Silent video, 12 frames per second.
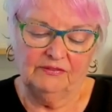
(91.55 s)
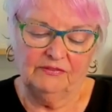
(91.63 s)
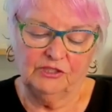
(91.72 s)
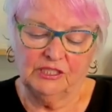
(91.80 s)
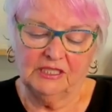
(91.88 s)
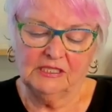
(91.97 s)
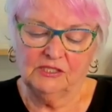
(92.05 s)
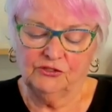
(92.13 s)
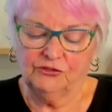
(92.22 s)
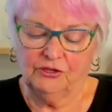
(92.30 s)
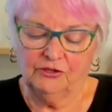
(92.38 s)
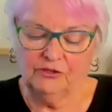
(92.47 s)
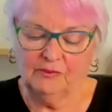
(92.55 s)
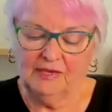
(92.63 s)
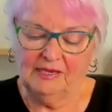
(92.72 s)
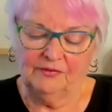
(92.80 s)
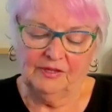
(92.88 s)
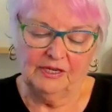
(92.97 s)
And if she doesn't throw them
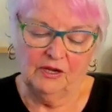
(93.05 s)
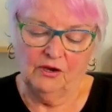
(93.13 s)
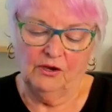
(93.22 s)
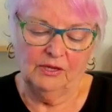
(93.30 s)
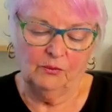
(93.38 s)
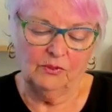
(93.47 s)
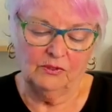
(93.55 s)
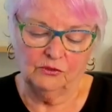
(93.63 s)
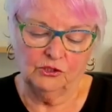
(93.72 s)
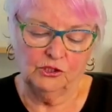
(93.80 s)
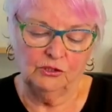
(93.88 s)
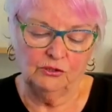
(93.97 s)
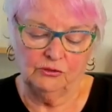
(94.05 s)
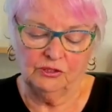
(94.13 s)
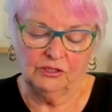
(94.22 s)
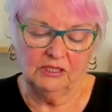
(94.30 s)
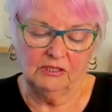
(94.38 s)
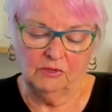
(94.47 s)
out, then I will
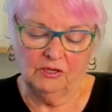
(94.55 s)
choose.